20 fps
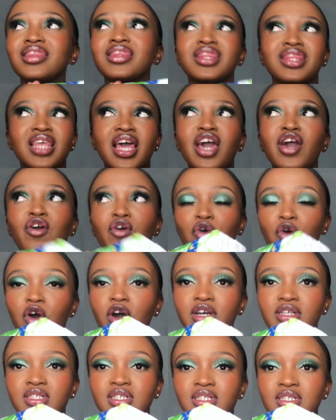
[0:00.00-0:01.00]
Thank
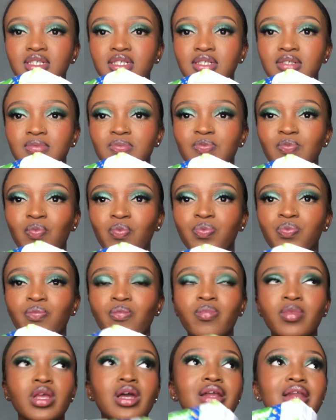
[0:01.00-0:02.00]
God
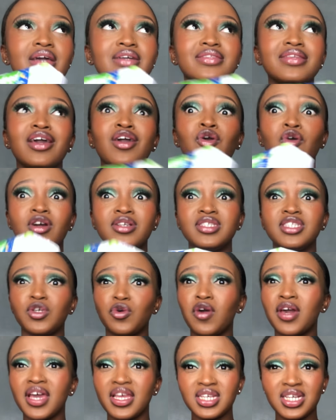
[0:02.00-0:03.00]
ziko
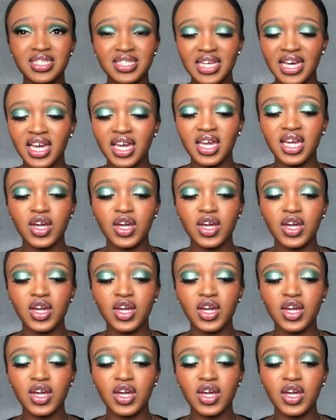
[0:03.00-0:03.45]
Kenya sai,